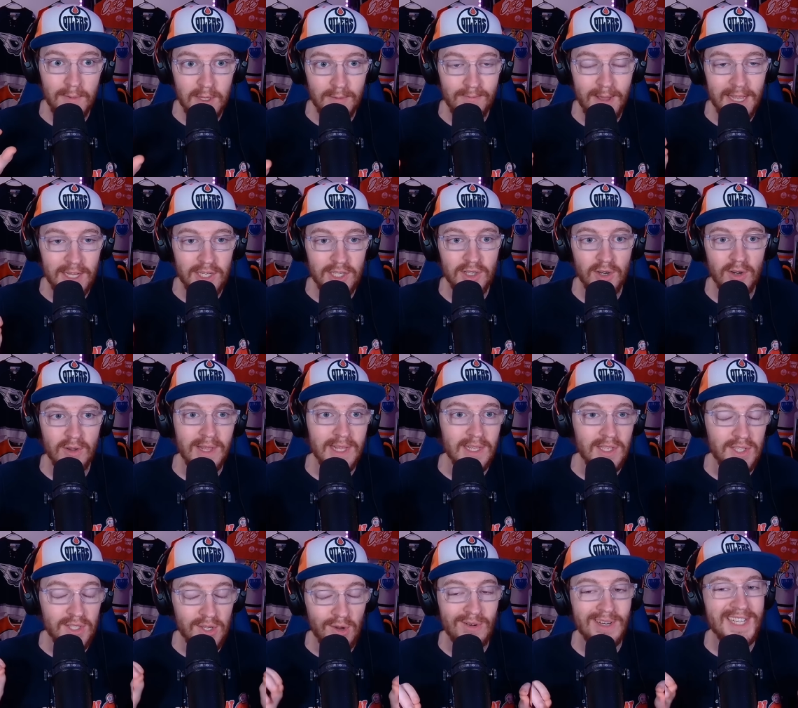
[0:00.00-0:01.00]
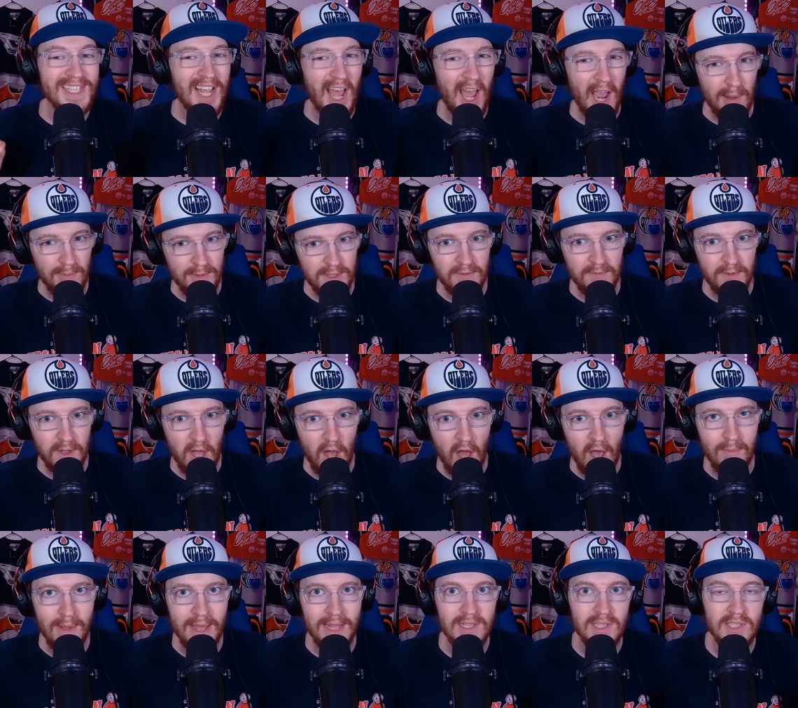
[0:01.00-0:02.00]
to make sure that certain types of
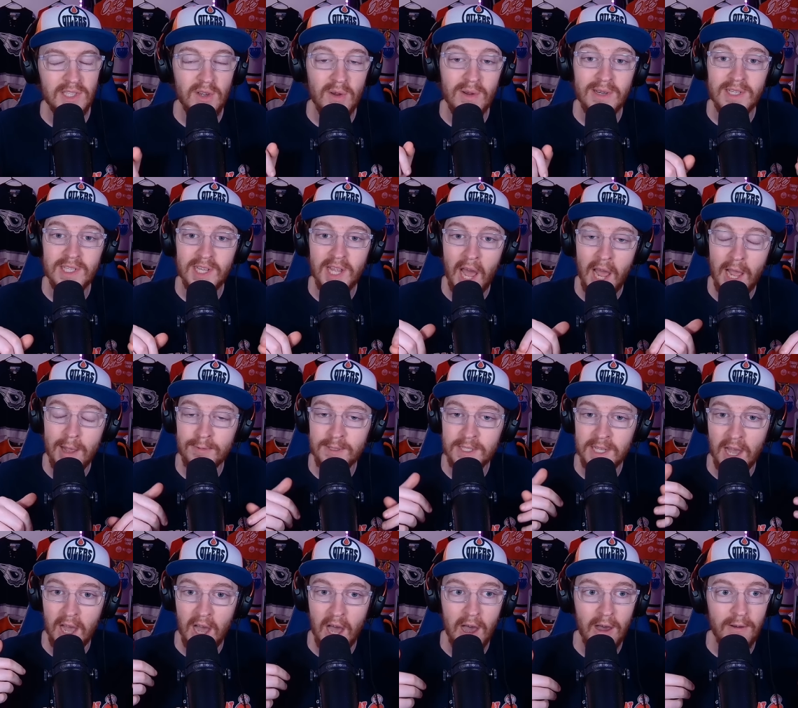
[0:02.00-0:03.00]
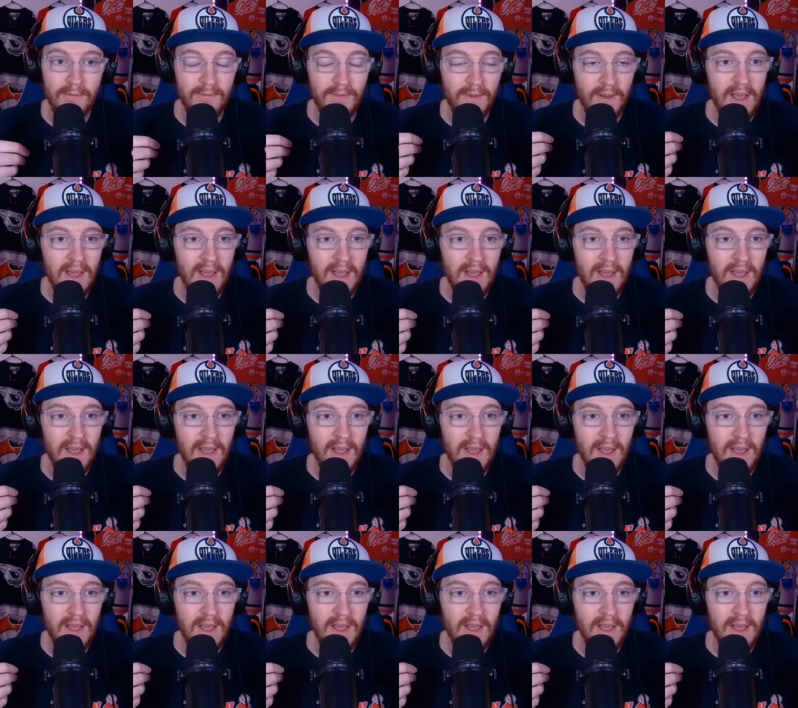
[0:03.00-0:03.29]
comments, certain types of,